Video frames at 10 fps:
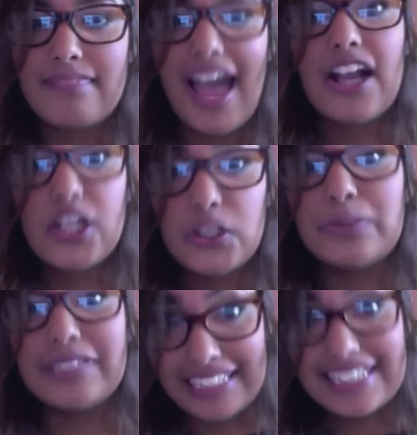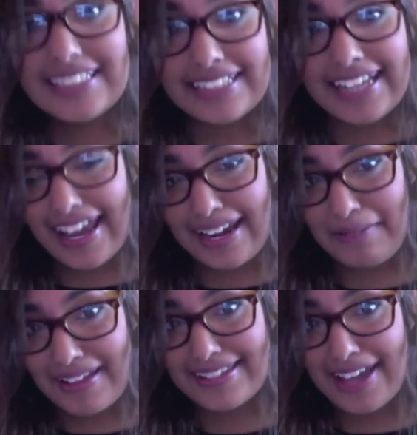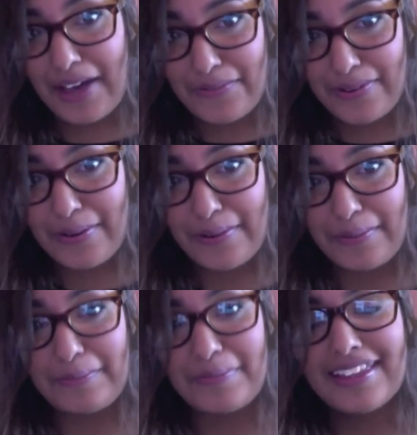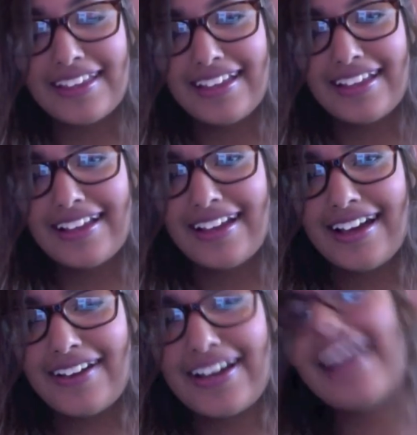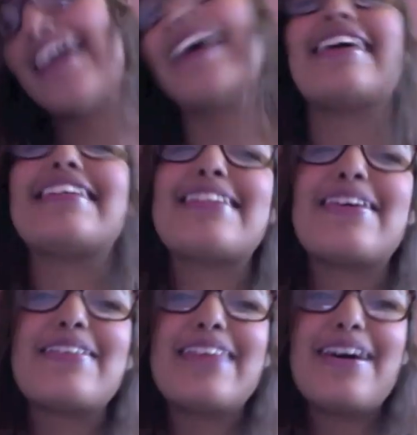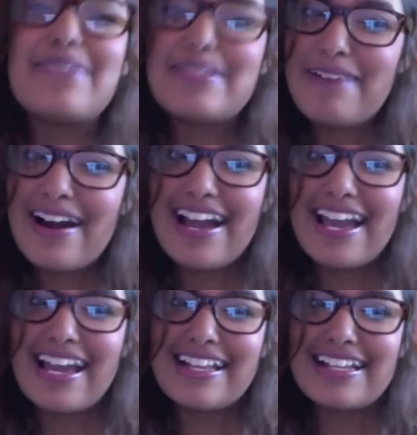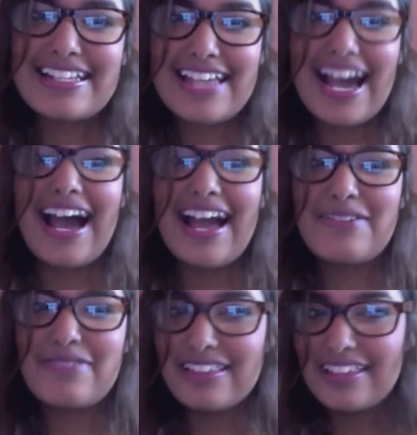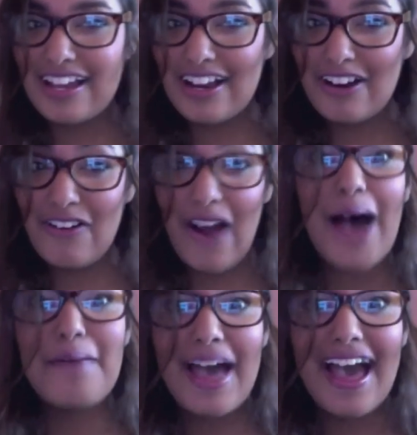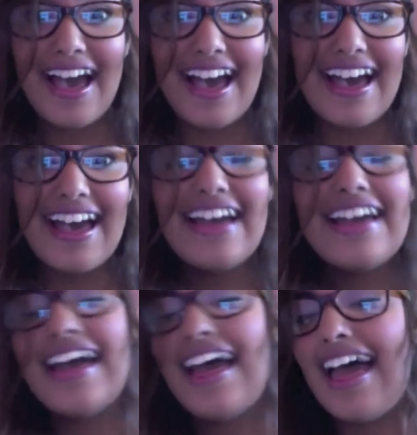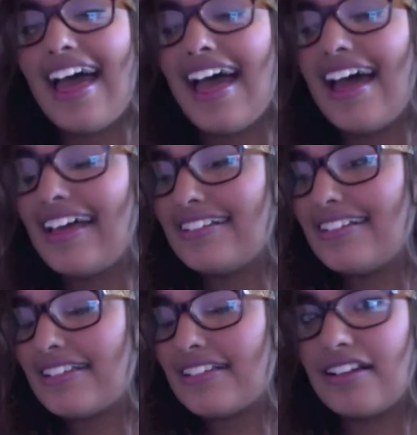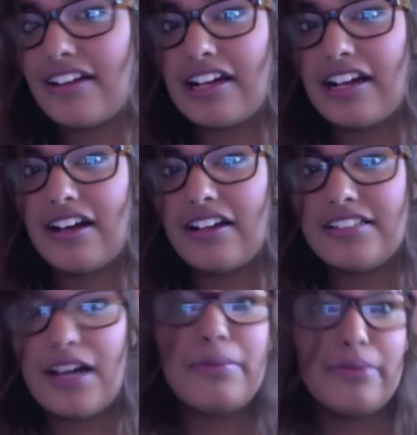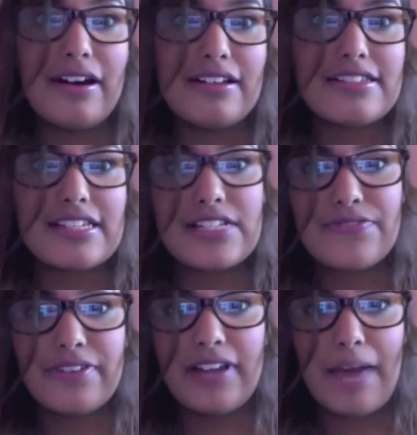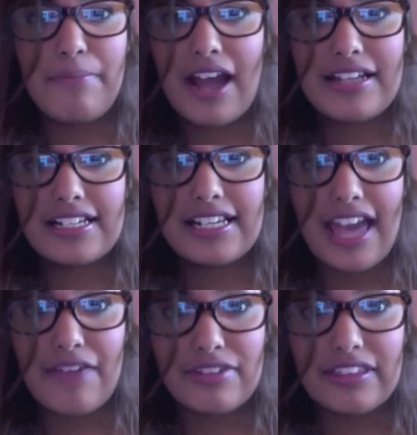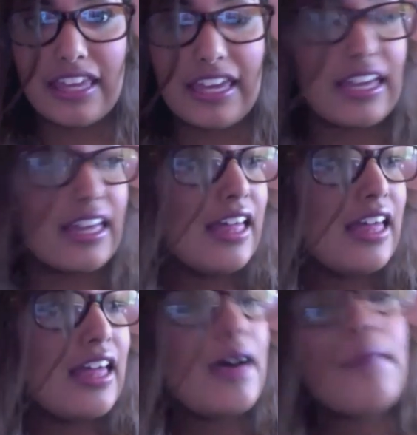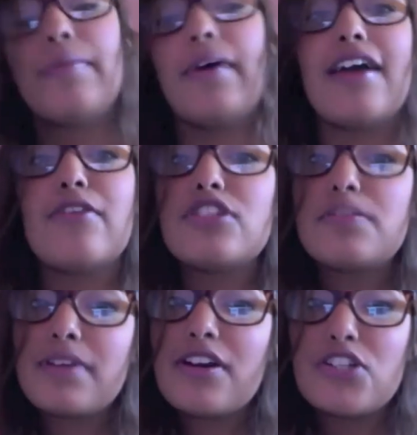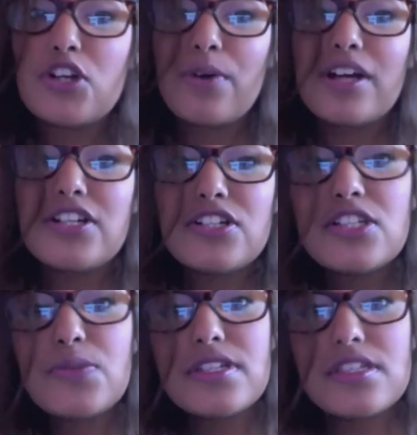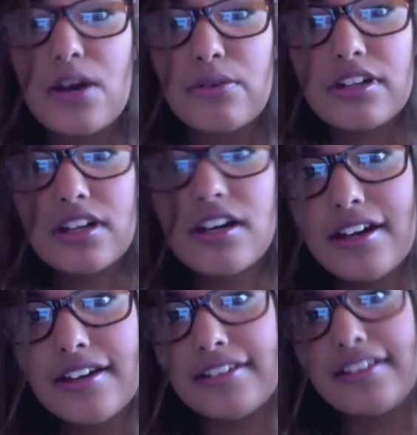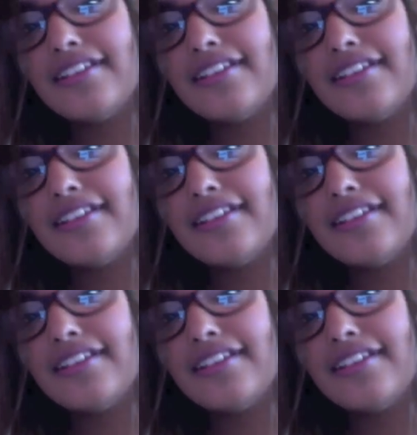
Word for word: actual decent animes get a film? Okay, so that was my tag with crap hair and double answers for like practically everything but it was just because your questions were so good